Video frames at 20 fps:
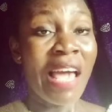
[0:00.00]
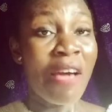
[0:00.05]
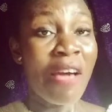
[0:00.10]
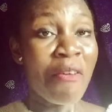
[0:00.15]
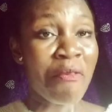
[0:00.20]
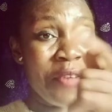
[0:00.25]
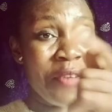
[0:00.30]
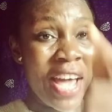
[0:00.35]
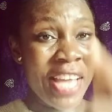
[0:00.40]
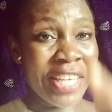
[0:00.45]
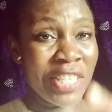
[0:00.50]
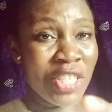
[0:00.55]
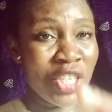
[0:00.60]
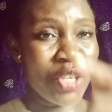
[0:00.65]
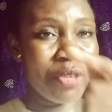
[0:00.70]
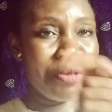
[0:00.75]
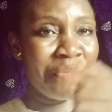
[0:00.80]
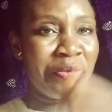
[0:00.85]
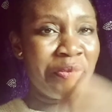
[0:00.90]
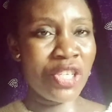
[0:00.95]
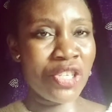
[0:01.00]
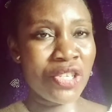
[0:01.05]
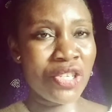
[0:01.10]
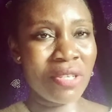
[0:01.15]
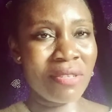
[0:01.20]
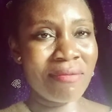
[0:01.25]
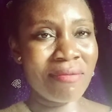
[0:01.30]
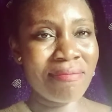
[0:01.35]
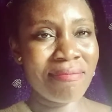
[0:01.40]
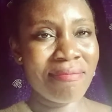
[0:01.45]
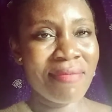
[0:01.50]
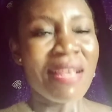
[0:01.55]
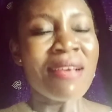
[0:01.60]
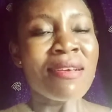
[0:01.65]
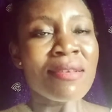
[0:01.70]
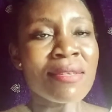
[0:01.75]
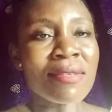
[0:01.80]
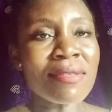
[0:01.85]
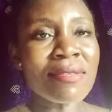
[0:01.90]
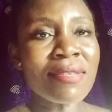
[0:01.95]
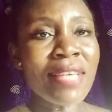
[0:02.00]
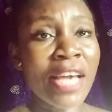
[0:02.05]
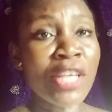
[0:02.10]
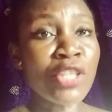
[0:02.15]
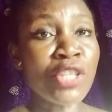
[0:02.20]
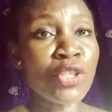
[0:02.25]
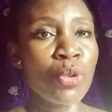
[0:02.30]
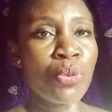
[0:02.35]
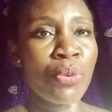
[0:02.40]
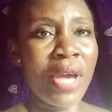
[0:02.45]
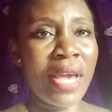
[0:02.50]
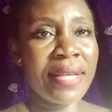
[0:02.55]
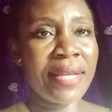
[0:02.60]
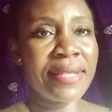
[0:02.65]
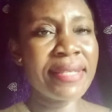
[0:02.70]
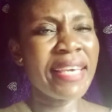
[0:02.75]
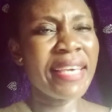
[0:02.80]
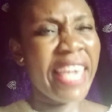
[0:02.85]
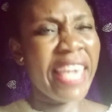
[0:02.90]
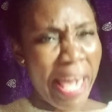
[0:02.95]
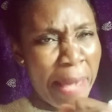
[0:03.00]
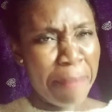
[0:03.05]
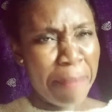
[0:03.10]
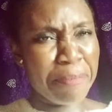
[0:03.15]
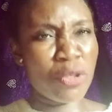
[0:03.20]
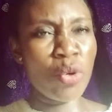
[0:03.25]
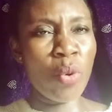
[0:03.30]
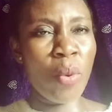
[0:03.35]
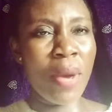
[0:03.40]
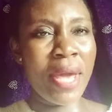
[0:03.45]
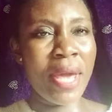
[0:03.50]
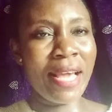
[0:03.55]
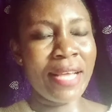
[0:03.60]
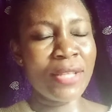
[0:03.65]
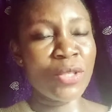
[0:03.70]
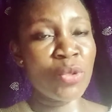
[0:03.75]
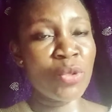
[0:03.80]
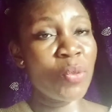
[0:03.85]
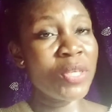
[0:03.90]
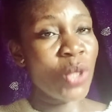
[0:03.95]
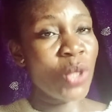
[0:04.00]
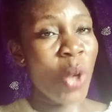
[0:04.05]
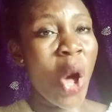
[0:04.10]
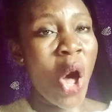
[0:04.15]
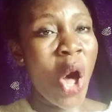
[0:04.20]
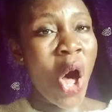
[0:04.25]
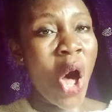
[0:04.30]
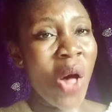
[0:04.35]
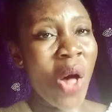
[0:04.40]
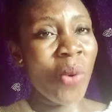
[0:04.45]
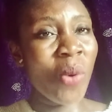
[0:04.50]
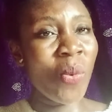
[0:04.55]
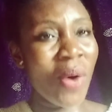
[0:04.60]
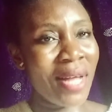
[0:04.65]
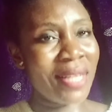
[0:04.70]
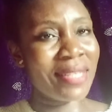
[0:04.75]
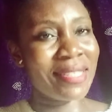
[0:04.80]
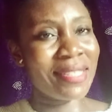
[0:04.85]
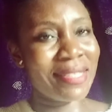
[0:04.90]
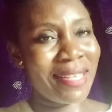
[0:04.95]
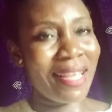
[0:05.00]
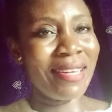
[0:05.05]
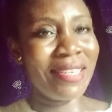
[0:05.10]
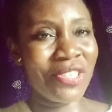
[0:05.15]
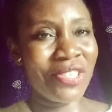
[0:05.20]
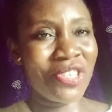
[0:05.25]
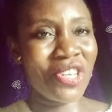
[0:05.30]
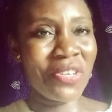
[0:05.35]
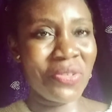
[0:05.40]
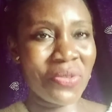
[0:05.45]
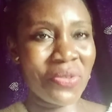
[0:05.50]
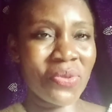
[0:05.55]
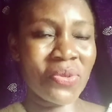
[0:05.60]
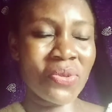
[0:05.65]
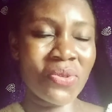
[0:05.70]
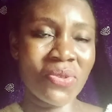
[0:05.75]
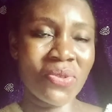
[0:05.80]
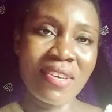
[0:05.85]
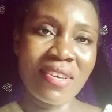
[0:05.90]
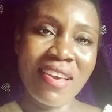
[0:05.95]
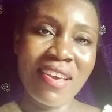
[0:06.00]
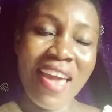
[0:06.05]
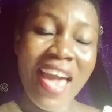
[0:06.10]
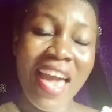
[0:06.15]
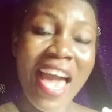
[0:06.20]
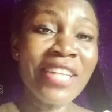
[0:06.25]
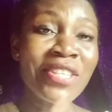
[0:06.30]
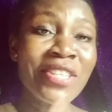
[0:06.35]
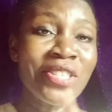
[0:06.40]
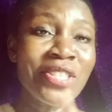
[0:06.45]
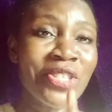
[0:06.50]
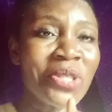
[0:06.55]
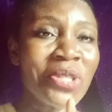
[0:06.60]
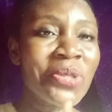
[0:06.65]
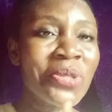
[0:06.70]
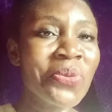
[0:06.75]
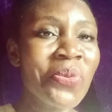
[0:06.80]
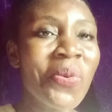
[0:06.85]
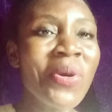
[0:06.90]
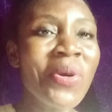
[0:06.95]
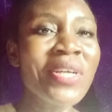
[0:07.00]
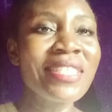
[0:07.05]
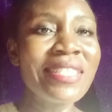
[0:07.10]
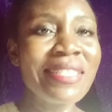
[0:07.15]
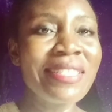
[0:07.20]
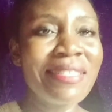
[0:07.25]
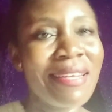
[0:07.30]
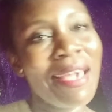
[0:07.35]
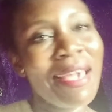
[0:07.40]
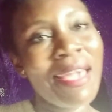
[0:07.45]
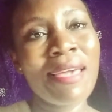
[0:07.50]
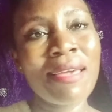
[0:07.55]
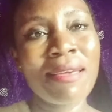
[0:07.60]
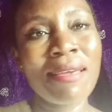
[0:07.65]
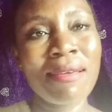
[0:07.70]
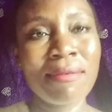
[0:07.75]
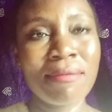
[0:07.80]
Find your vision. Stick to it. Keep doing it with all diligence. And just one day.